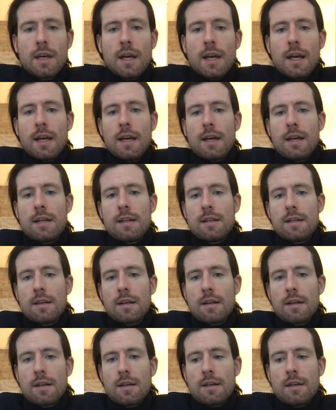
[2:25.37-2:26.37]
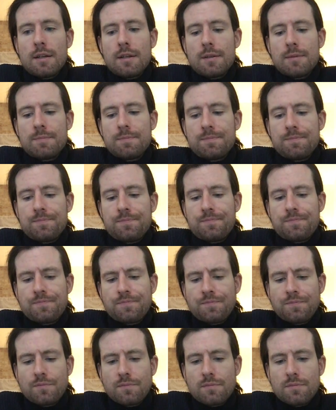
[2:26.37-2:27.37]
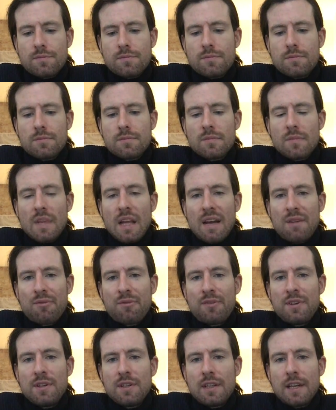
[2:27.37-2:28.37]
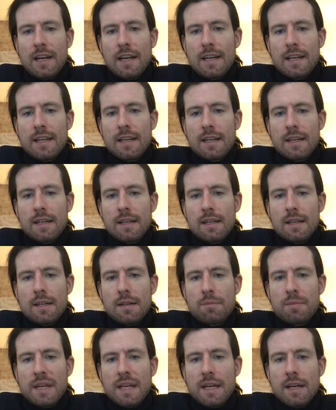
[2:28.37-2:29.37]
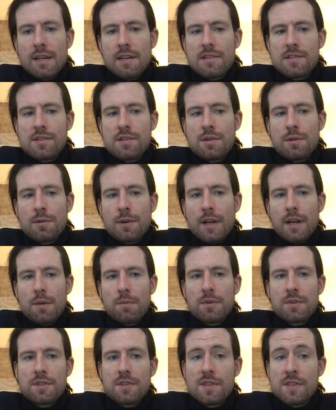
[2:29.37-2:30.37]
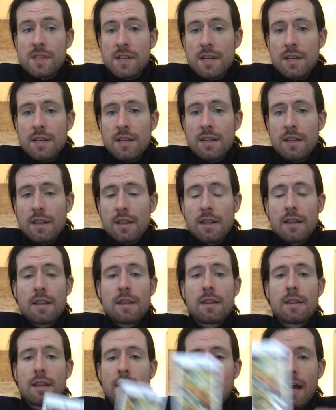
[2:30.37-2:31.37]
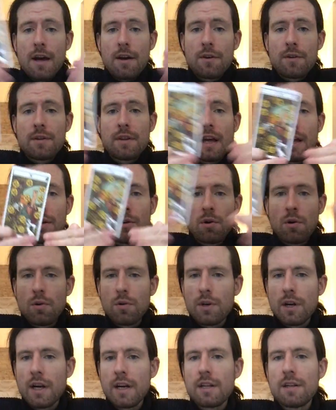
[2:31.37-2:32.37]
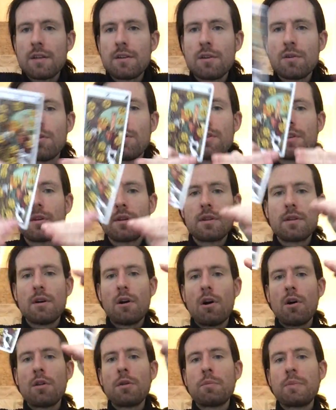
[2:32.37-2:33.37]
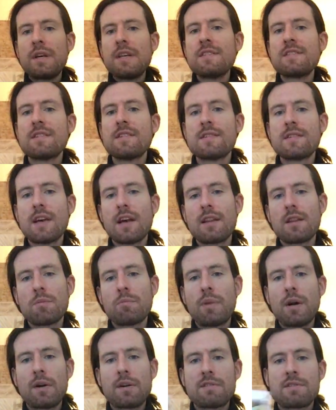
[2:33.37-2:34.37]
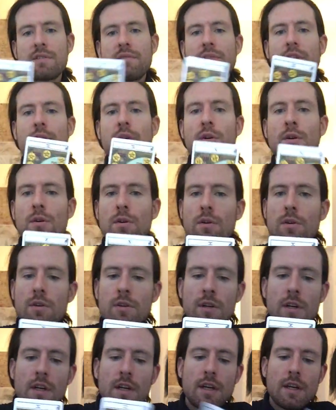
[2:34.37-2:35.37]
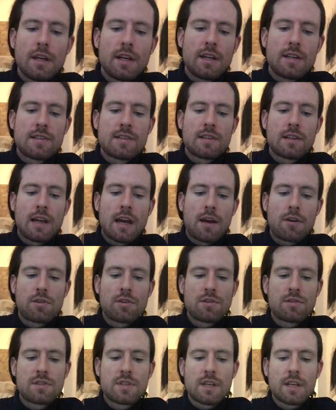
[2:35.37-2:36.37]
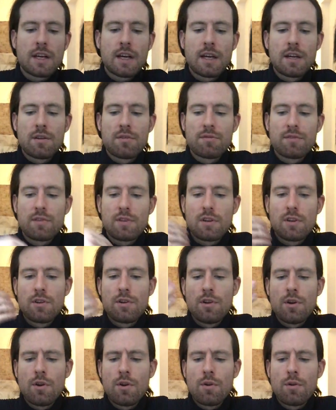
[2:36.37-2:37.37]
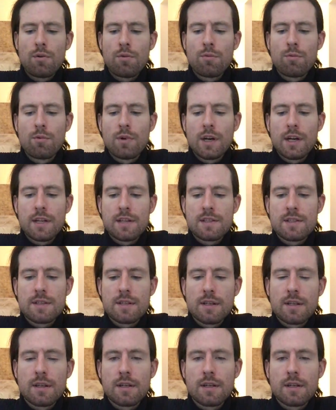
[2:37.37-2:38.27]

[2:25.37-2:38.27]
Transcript: And I feel like because you were able to see how that whole all the pieces and the parts of the whole, it's allowed you to kind of know what